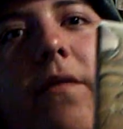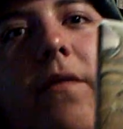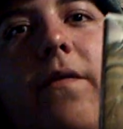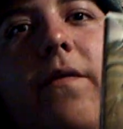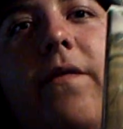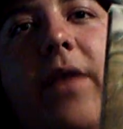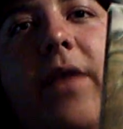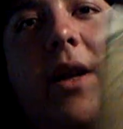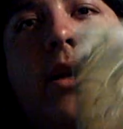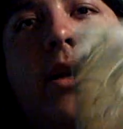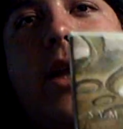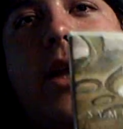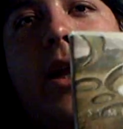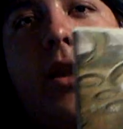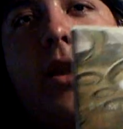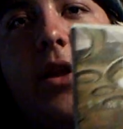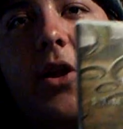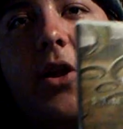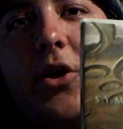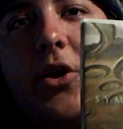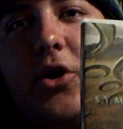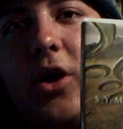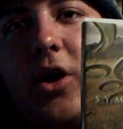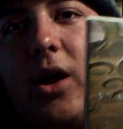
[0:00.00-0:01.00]
did a
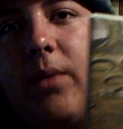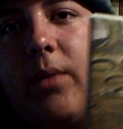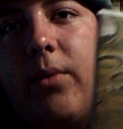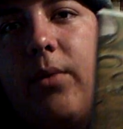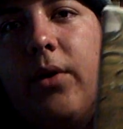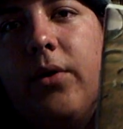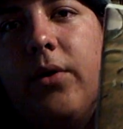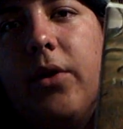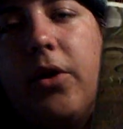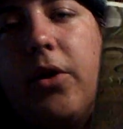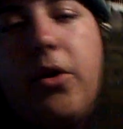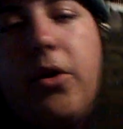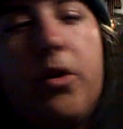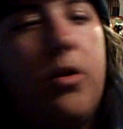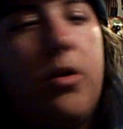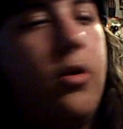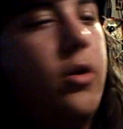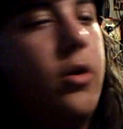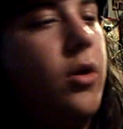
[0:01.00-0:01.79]
fantastic job on this.